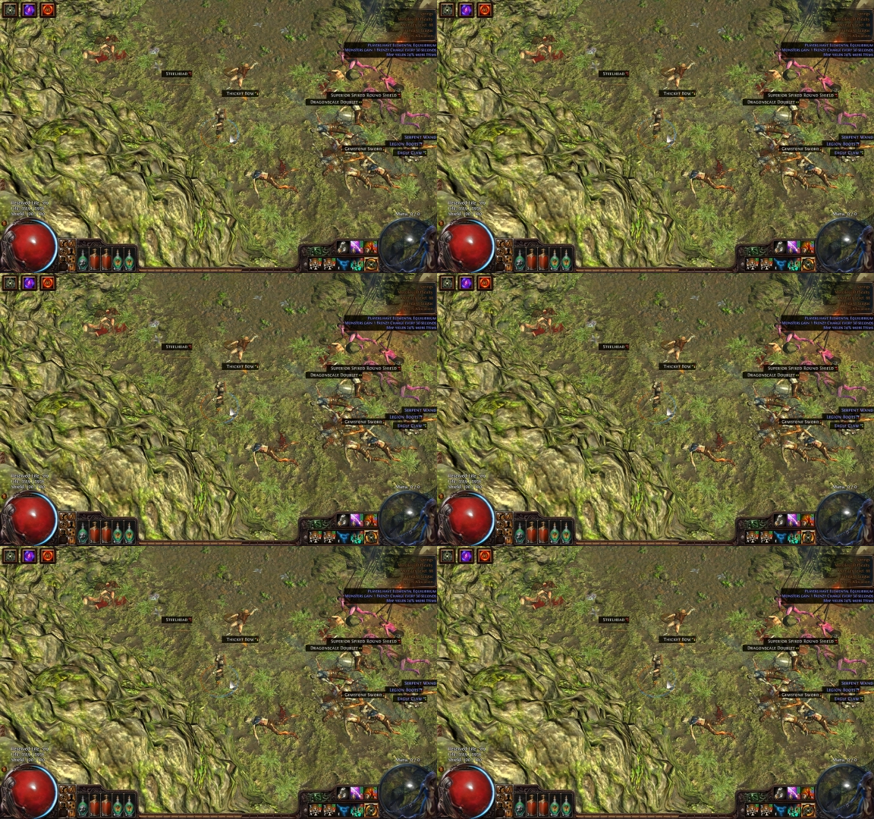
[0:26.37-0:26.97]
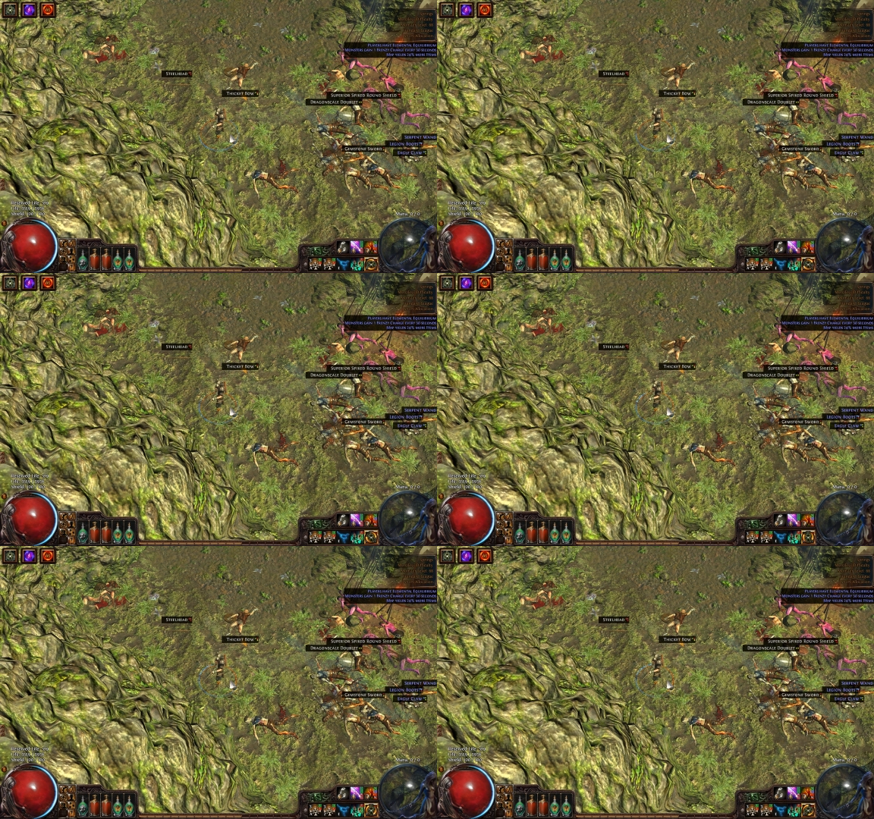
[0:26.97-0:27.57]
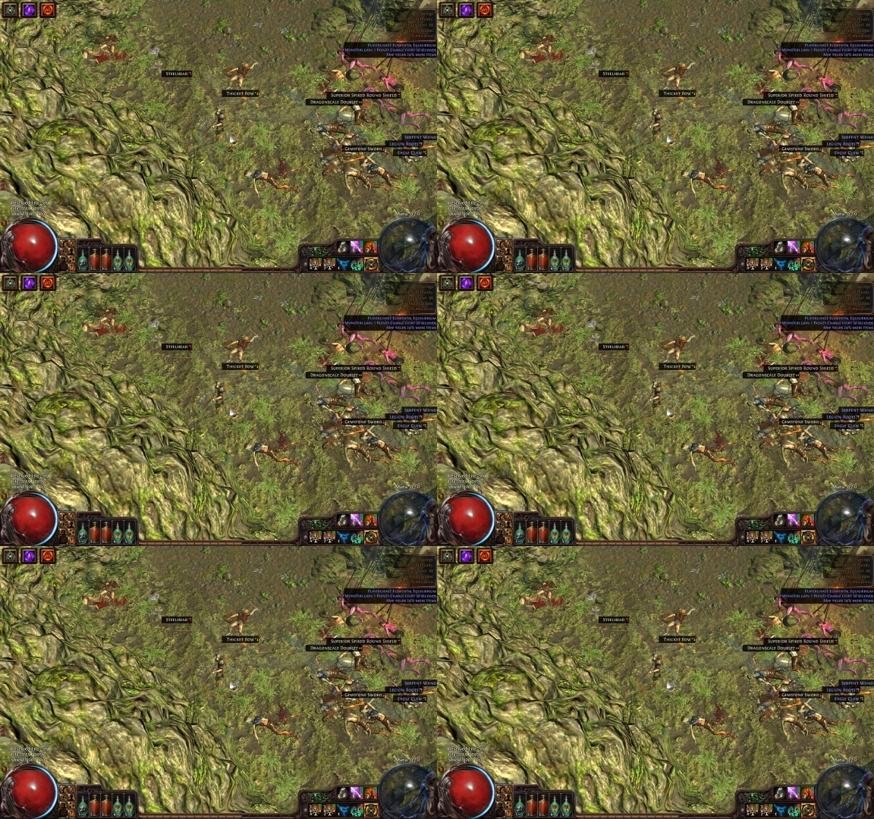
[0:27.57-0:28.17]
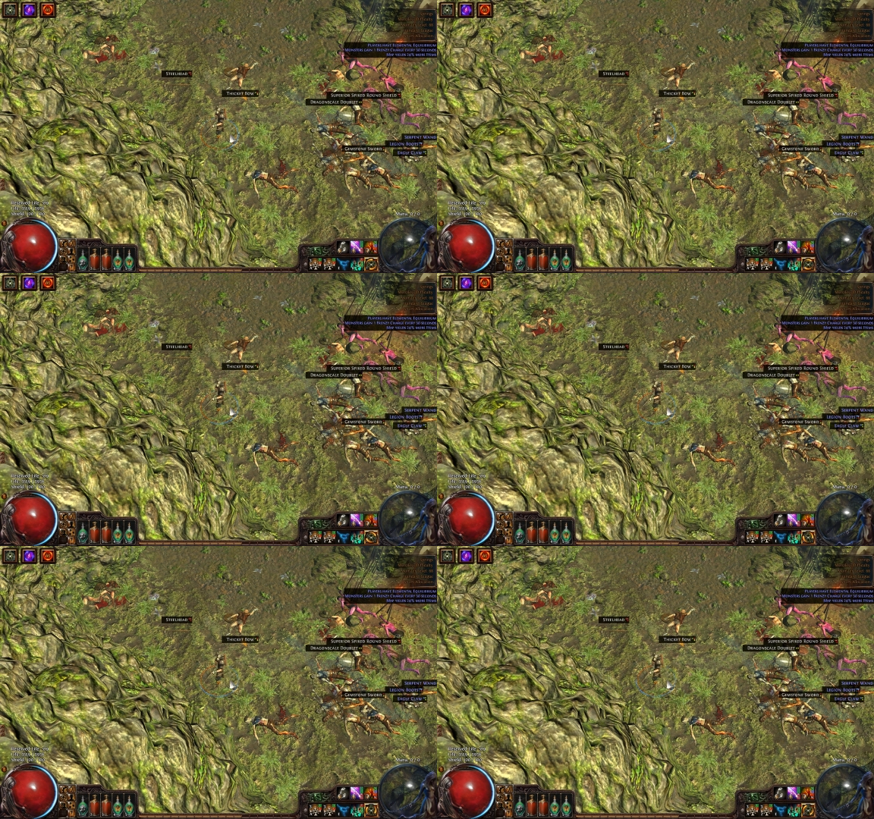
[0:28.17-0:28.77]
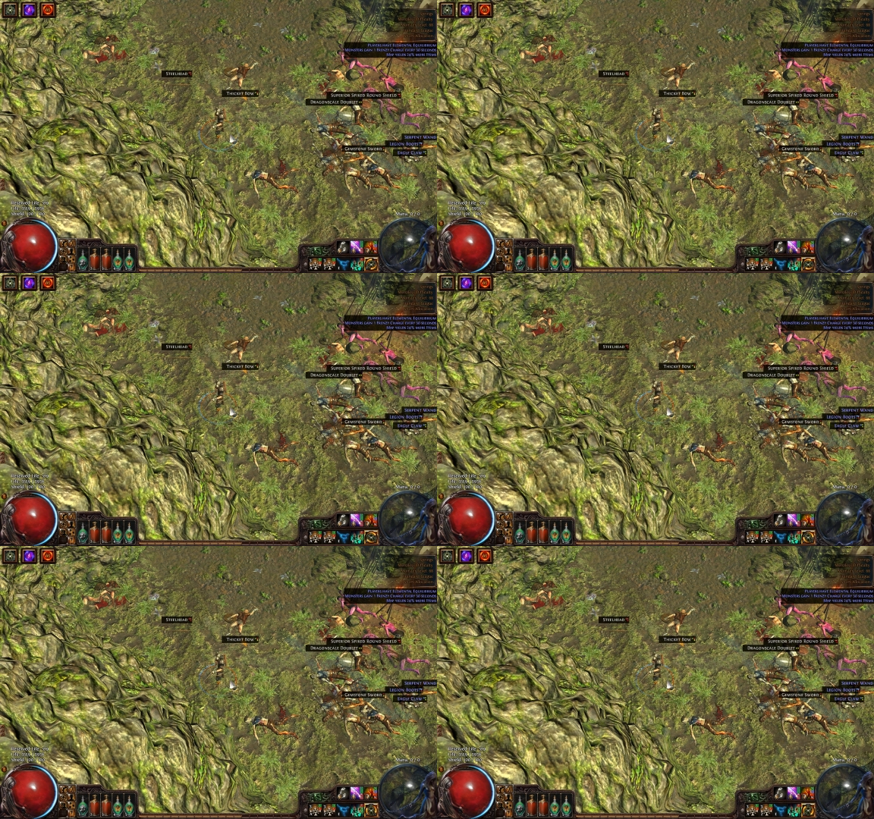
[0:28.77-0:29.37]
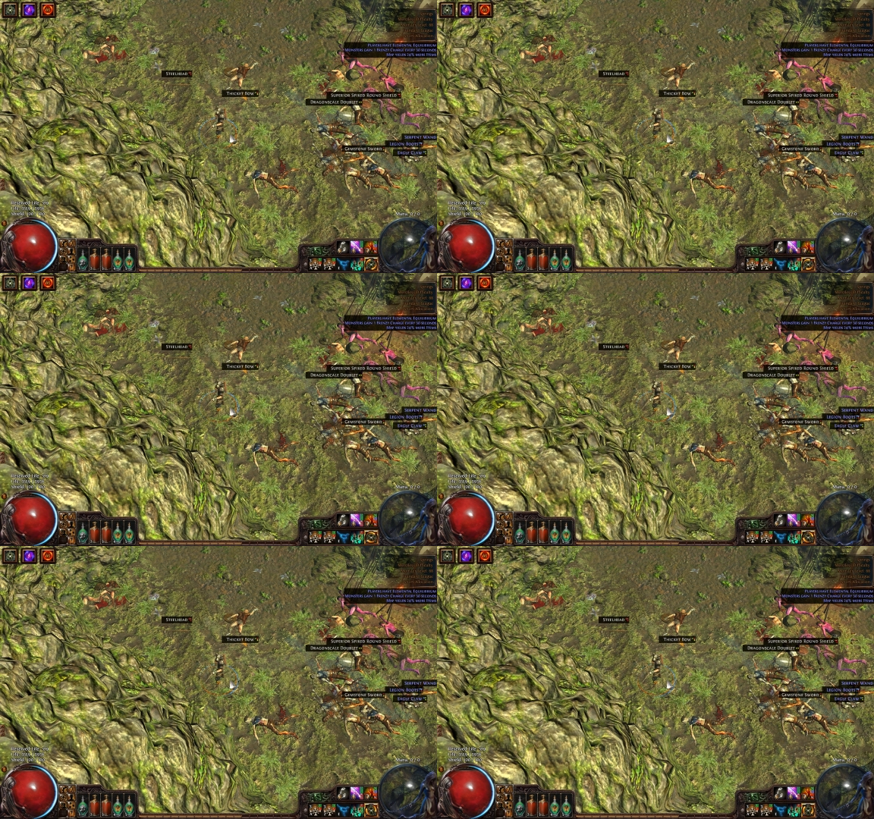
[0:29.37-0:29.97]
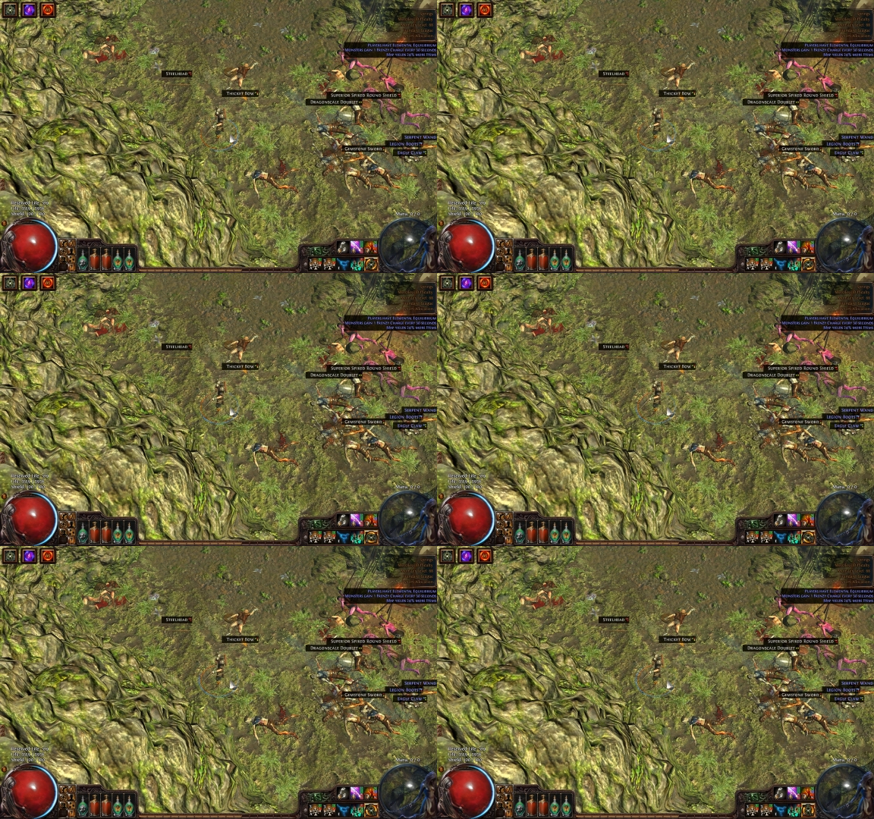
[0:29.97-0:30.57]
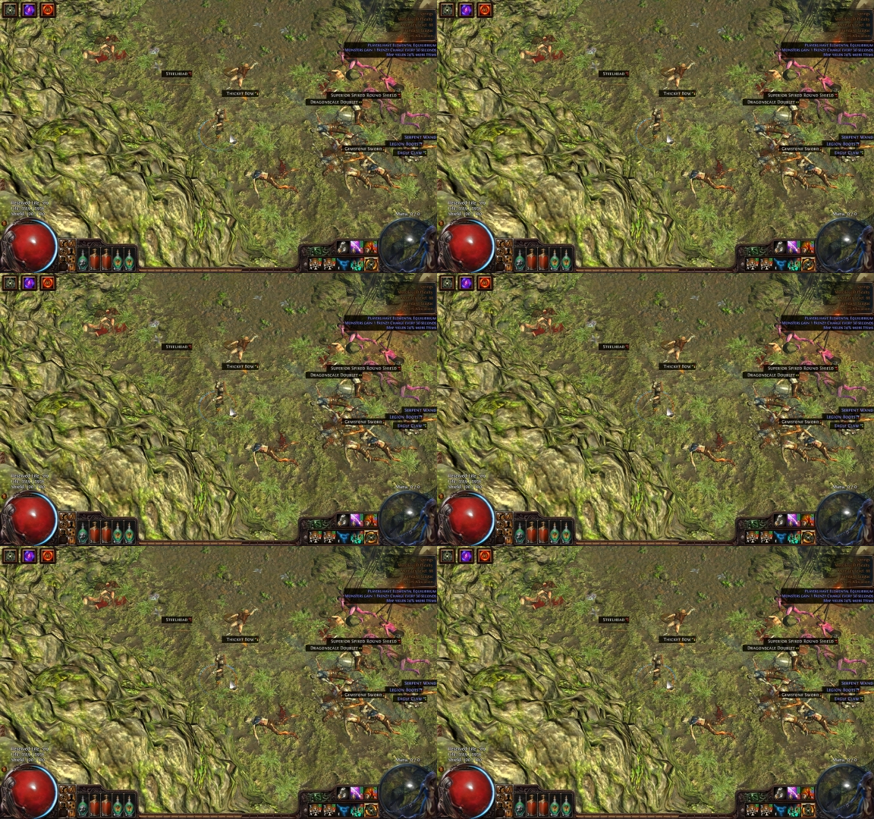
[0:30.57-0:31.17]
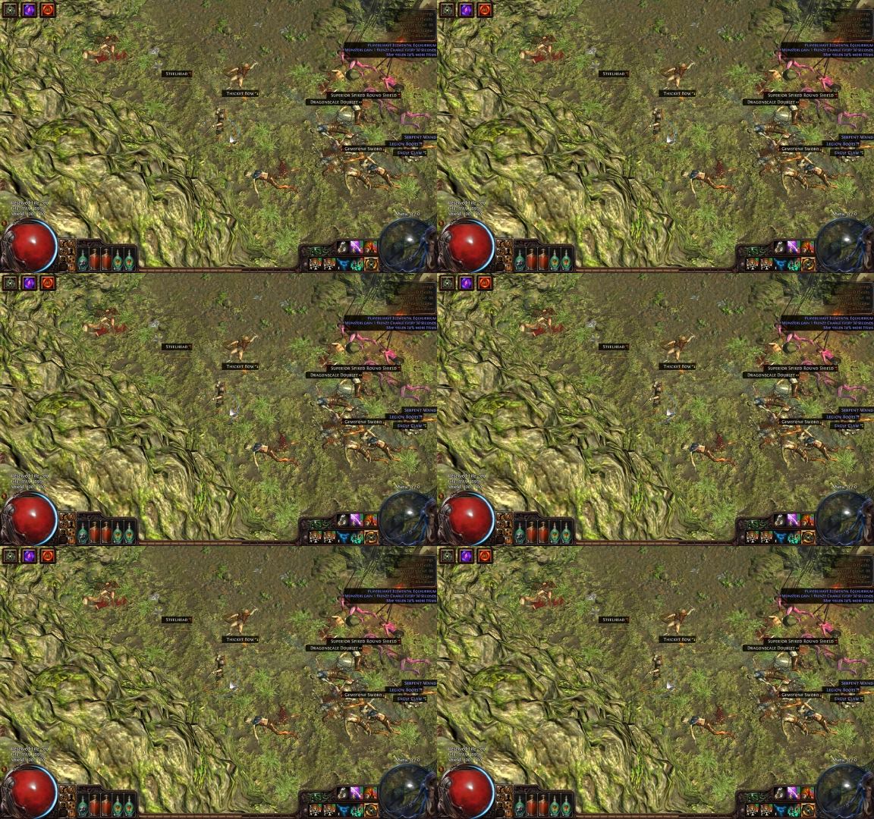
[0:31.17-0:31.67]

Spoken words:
[unreadable: no face in view]